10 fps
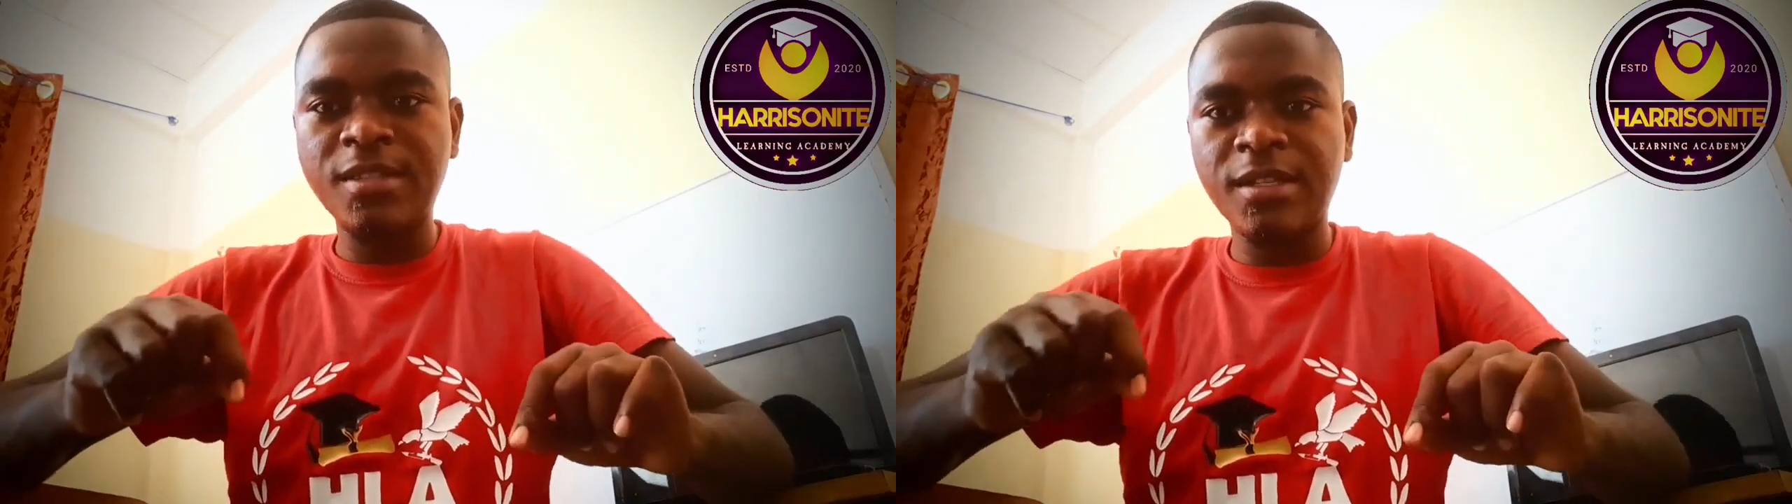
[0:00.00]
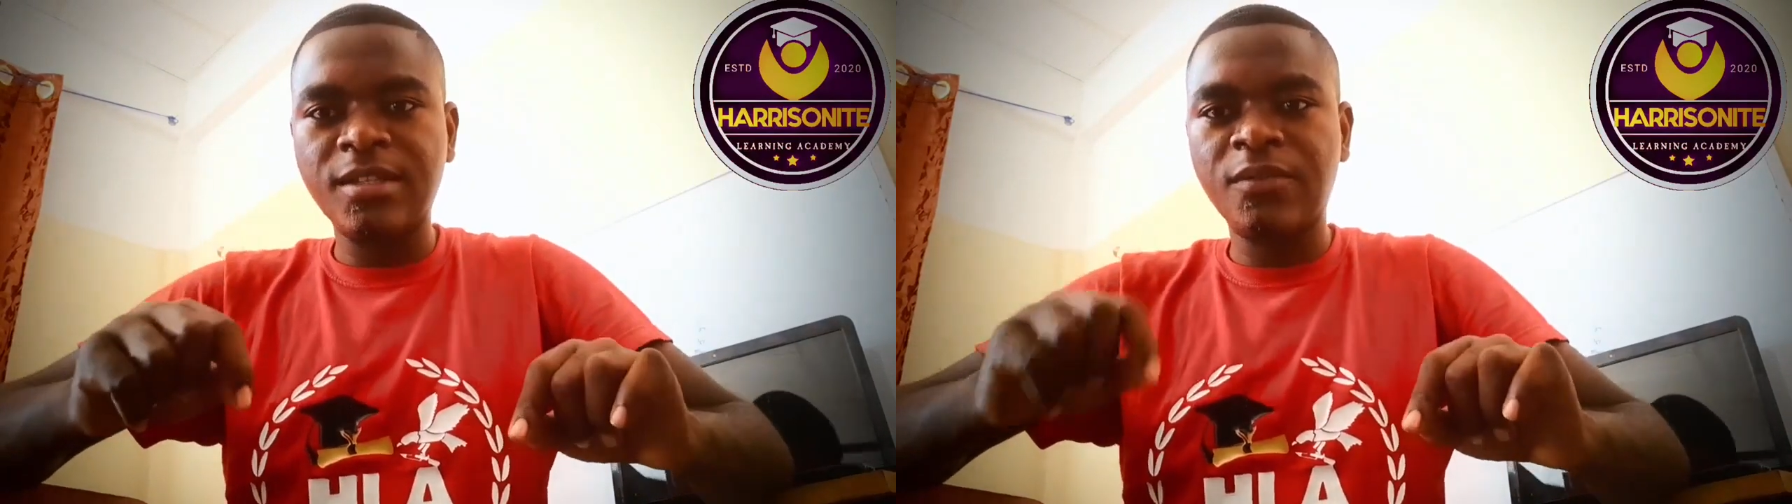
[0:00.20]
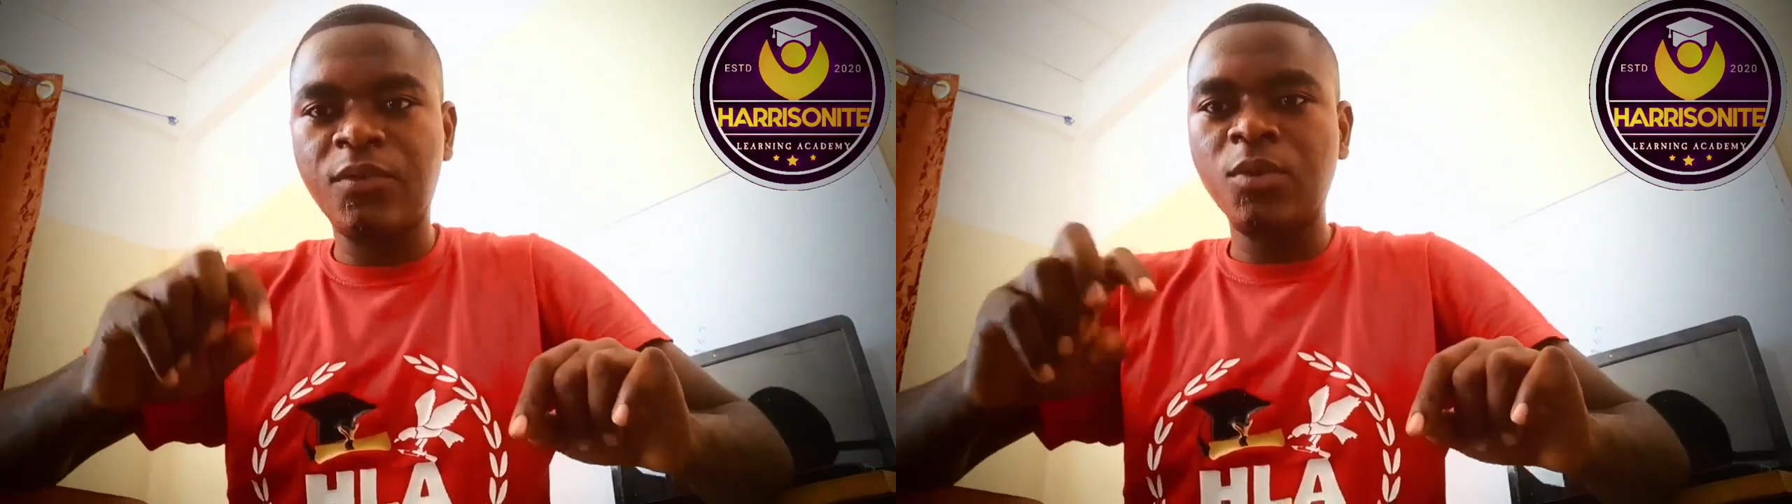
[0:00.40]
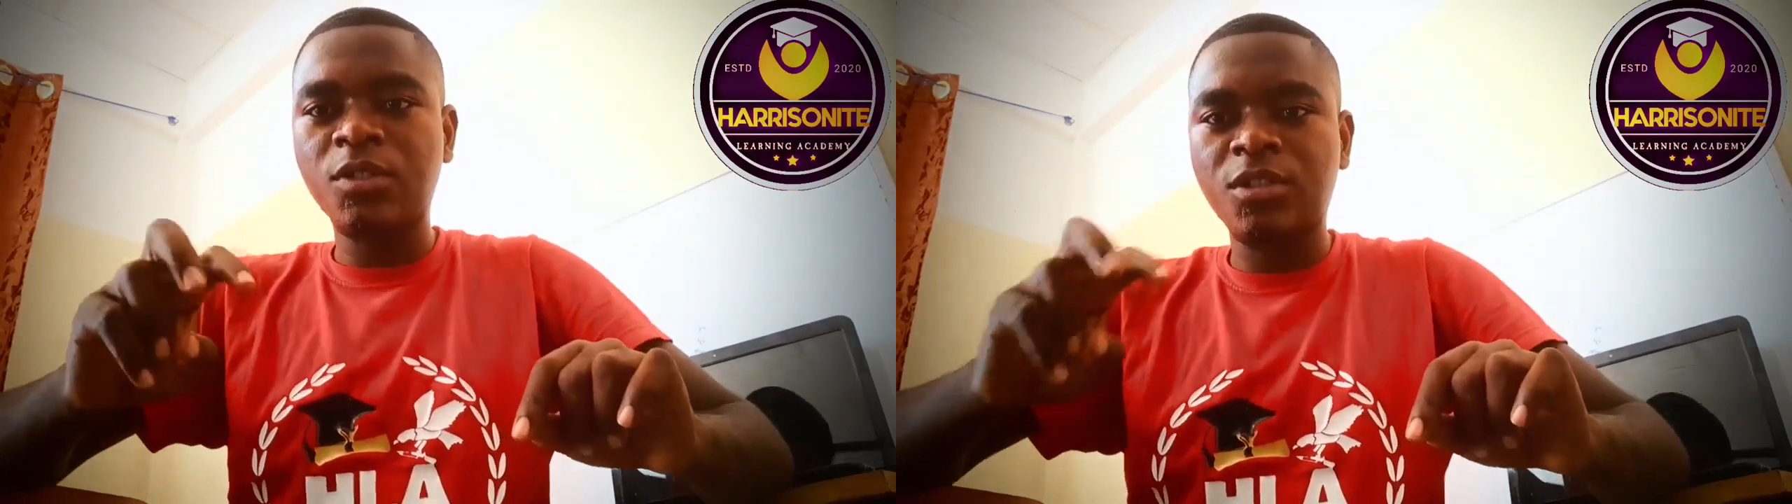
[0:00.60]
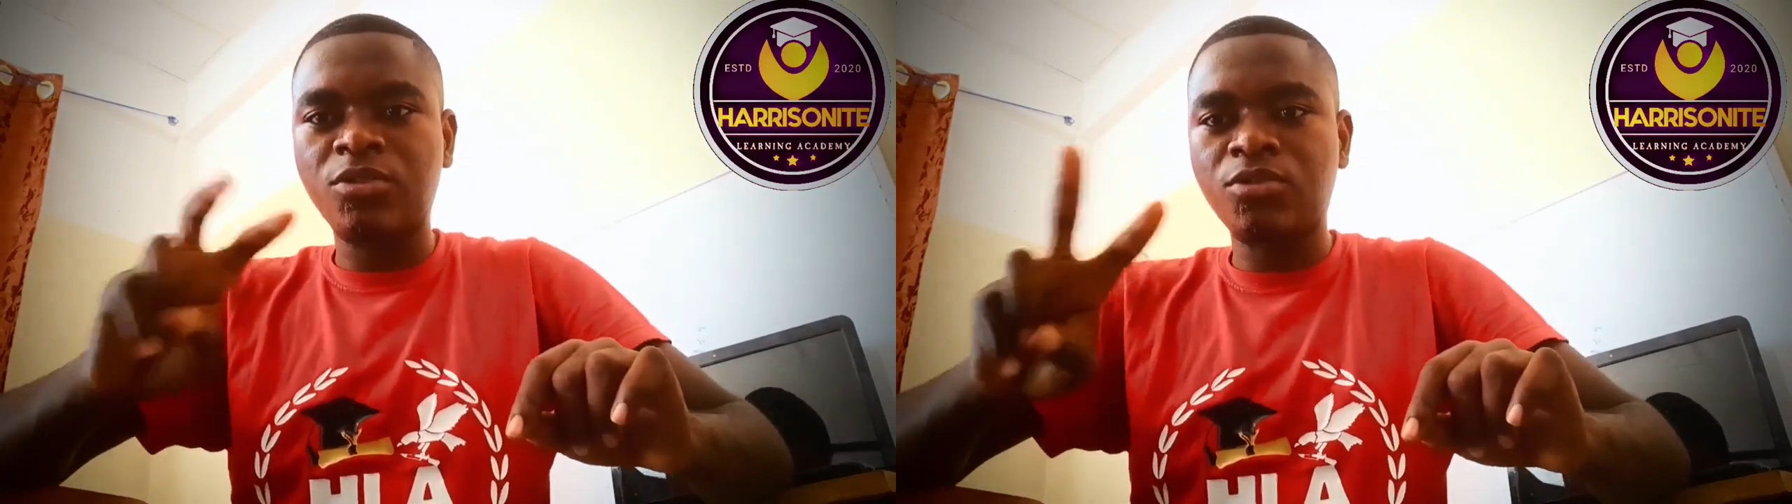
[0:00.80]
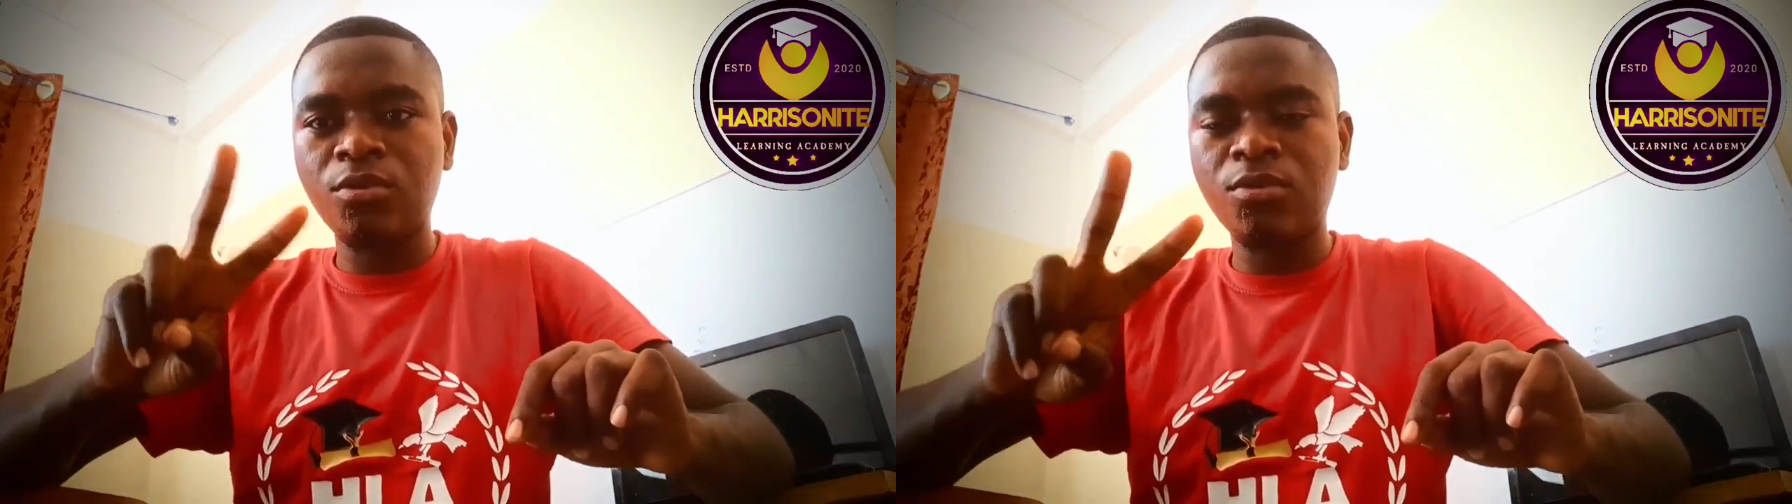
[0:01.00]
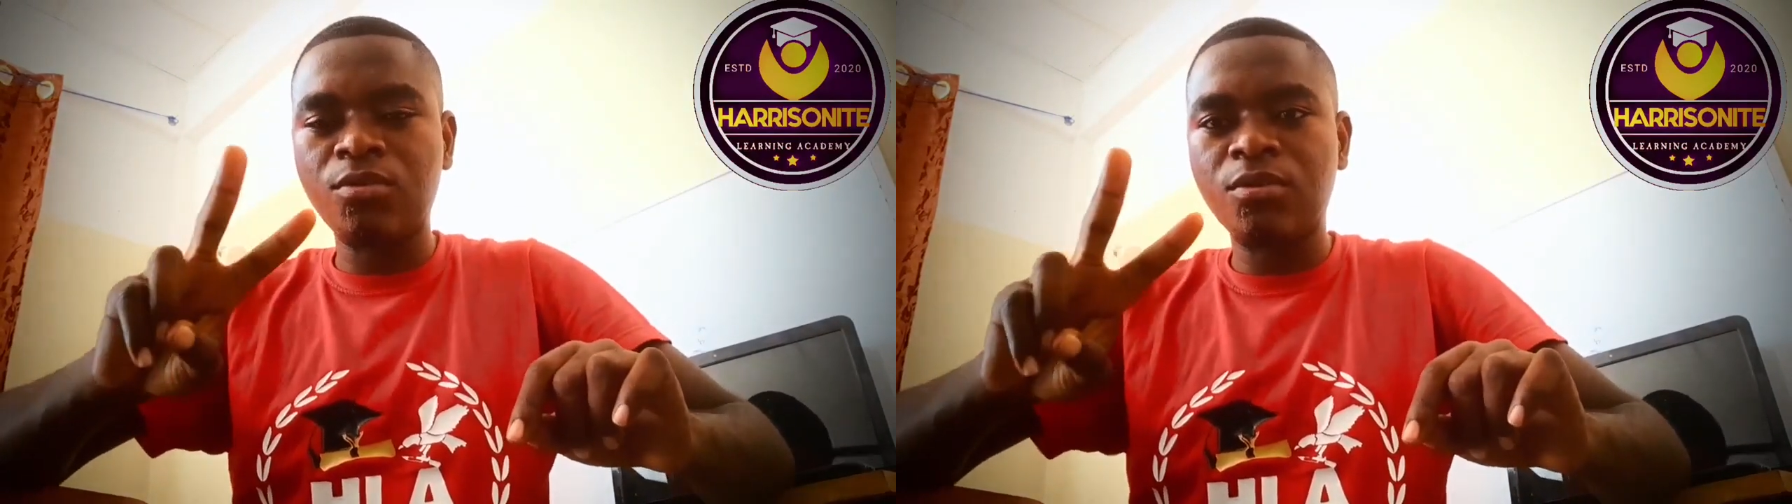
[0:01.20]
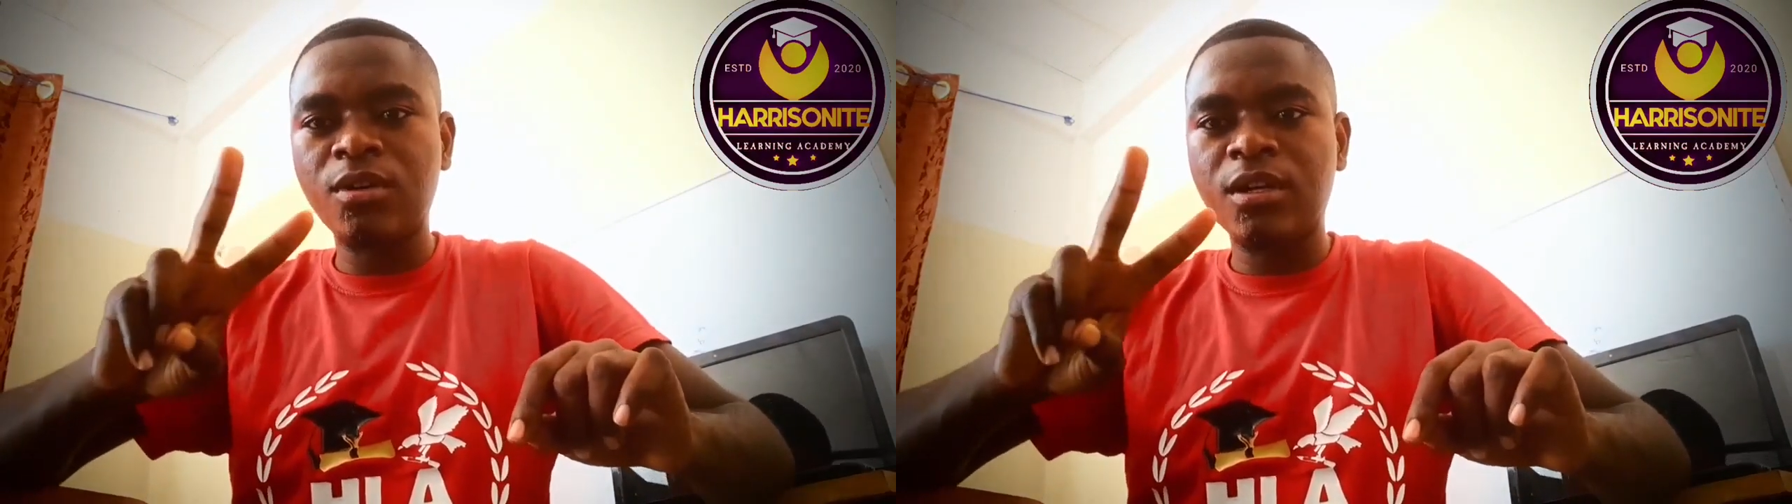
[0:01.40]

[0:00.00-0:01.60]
that I've got two